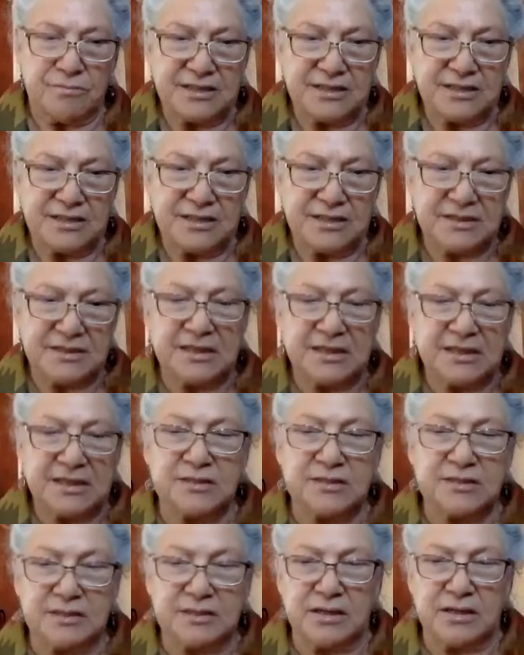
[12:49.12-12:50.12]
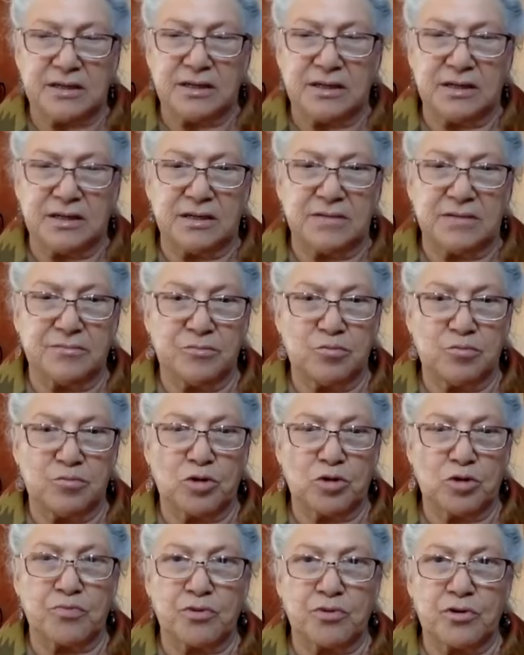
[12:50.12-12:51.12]
seeds
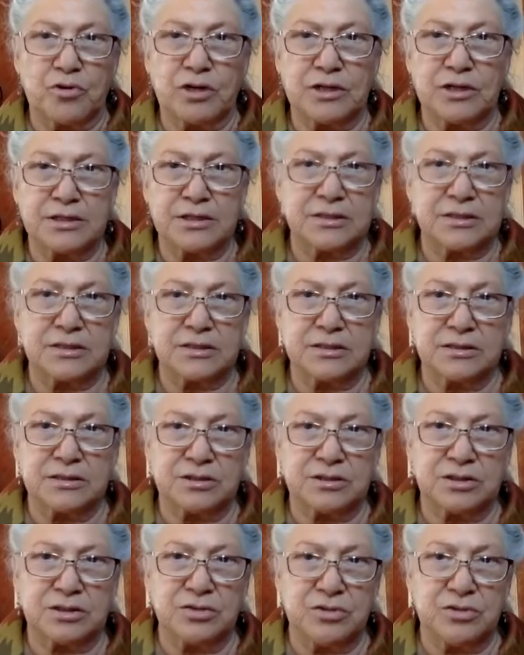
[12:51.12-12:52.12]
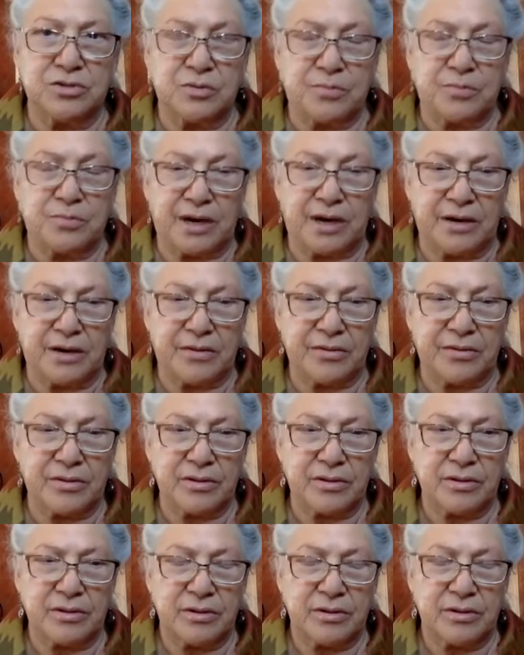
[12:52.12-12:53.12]
were brought to the path